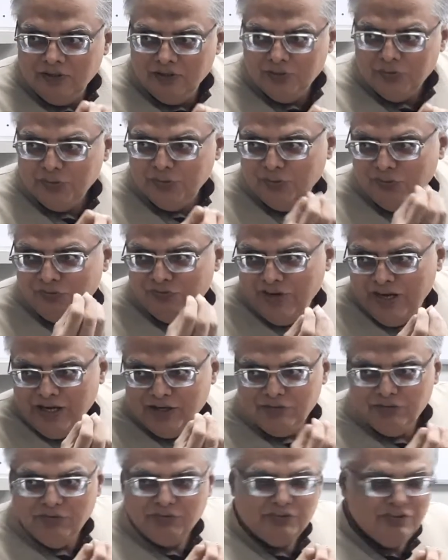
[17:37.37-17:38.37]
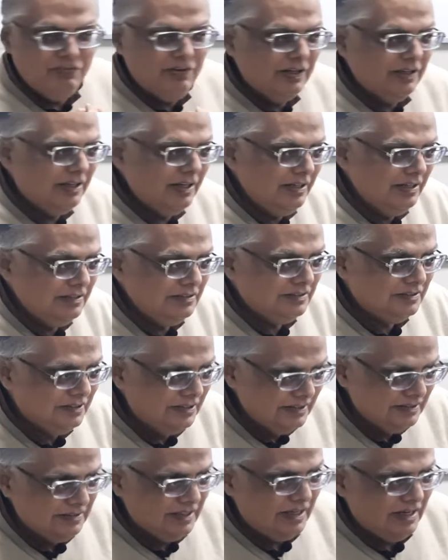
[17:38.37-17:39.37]
you know value of the worker is
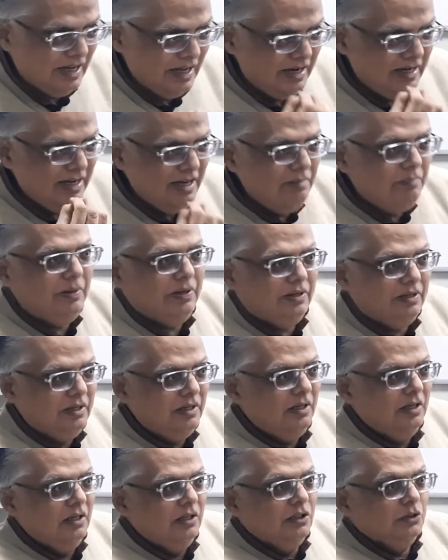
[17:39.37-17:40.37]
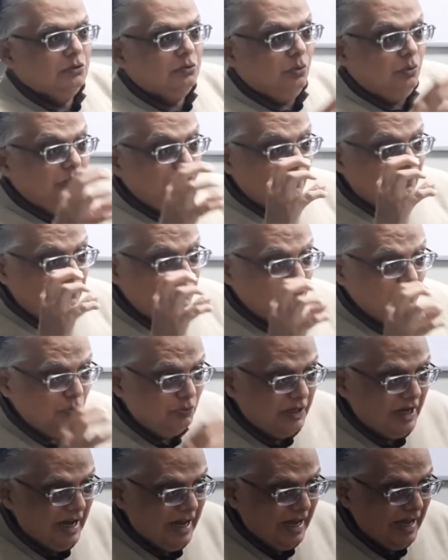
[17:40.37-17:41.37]
his or her labor so if you
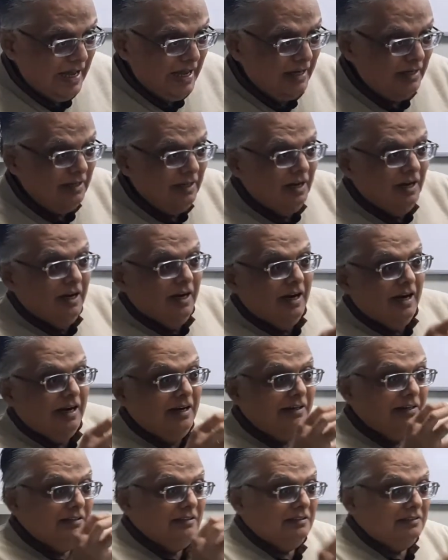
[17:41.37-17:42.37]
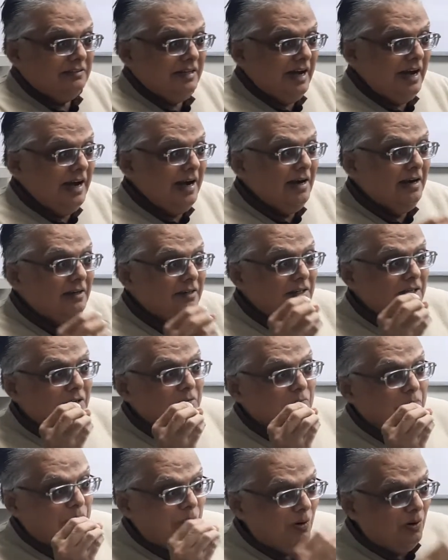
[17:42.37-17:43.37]
can understand the
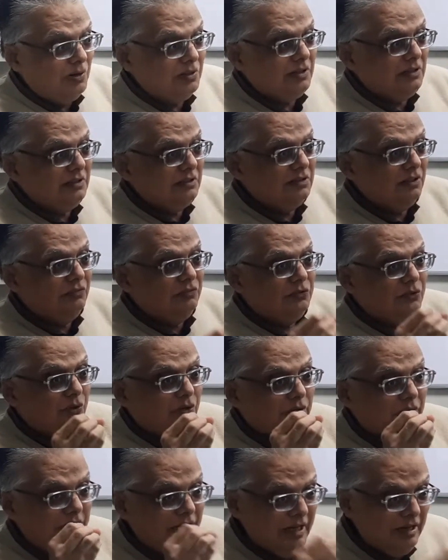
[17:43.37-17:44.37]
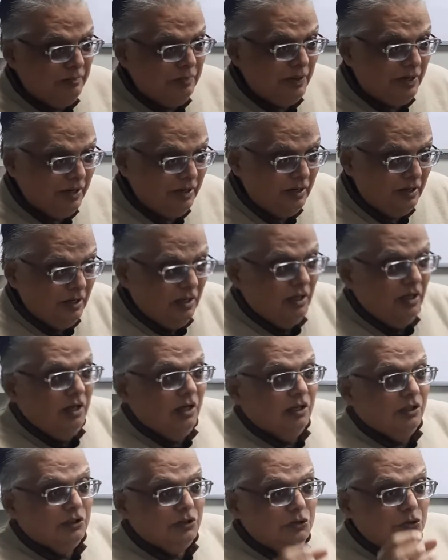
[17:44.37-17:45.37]
importance of your labor
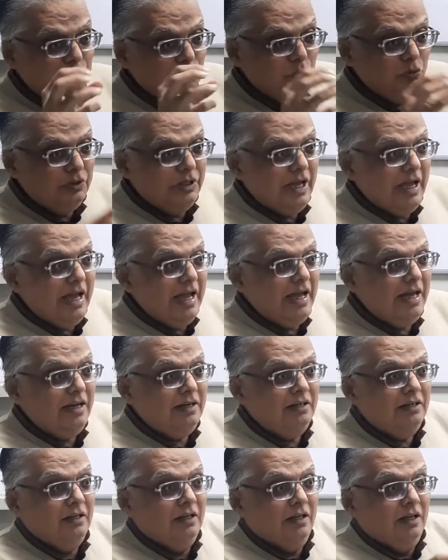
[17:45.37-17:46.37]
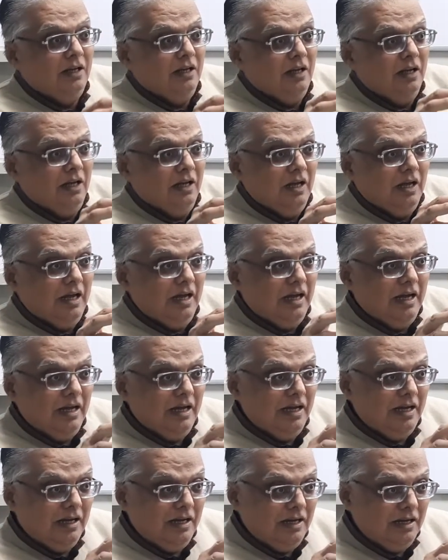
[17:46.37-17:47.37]
you can
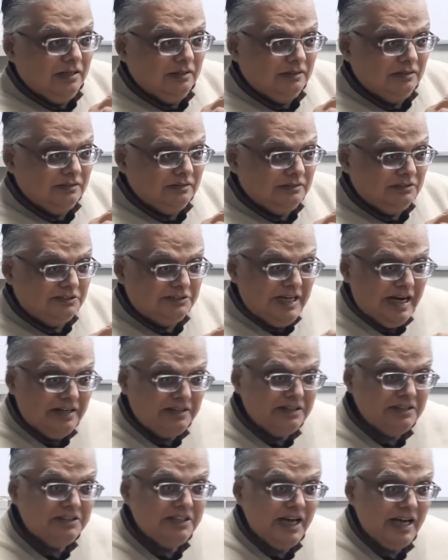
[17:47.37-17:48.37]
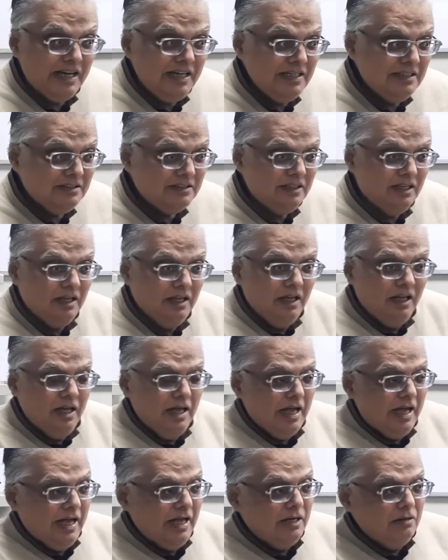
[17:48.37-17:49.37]
uh, strategize
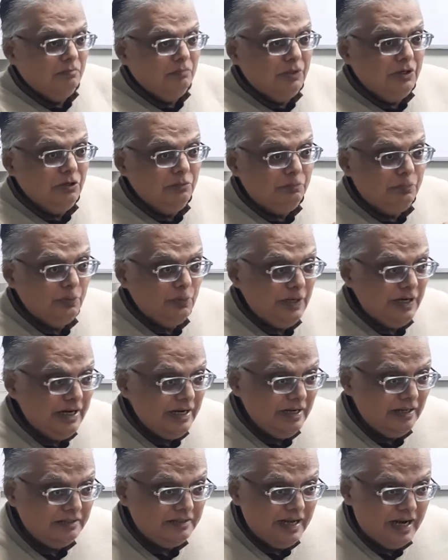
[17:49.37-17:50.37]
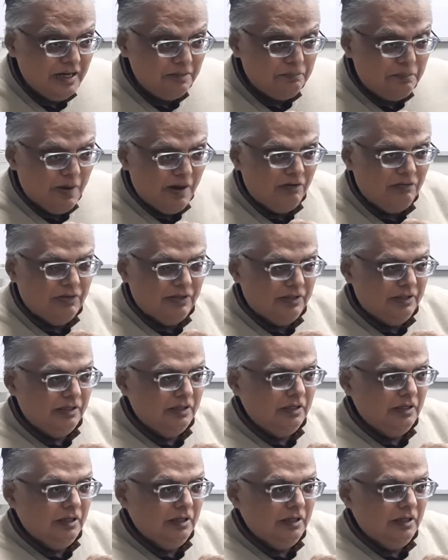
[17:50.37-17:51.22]
and manipulate that power